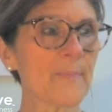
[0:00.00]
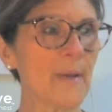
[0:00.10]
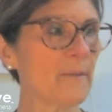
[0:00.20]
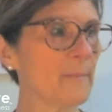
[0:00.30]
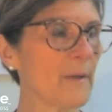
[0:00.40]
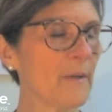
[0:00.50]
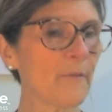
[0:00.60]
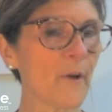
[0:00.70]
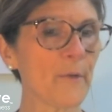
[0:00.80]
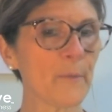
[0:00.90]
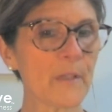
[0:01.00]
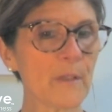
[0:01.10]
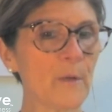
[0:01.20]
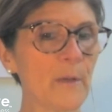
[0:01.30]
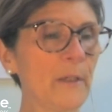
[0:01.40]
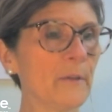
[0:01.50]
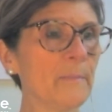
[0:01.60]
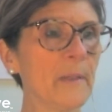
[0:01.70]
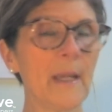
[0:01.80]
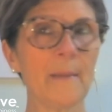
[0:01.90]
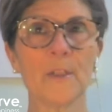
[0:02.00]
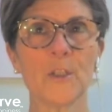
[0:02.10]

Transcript: My father was a lawyer and became a